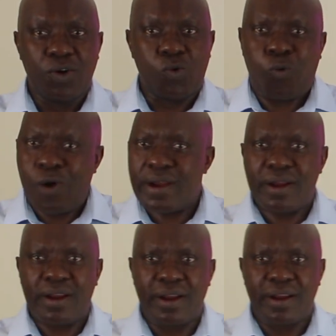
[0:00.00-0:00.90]

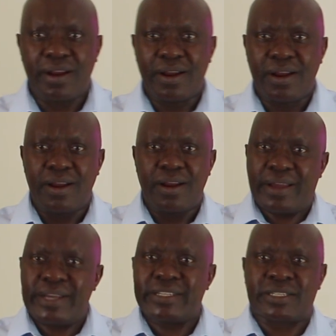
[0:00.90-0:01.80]
Where
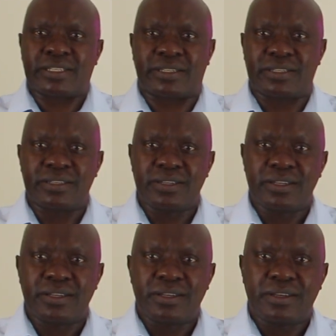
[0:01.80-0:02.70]
is
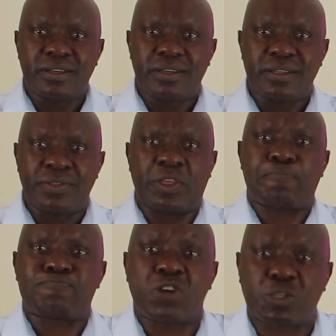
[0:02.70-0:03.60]

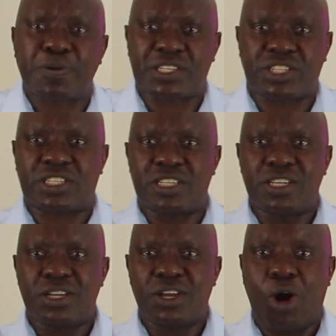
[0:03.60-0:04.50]
the prospects
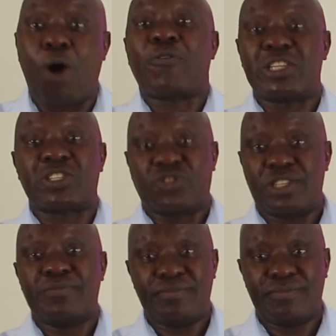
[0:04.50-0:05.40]
of his
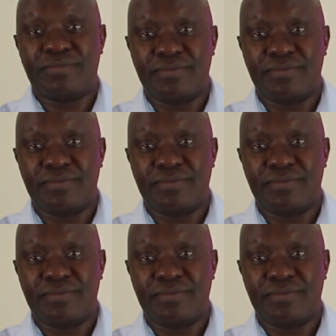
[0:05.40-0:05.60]
dream?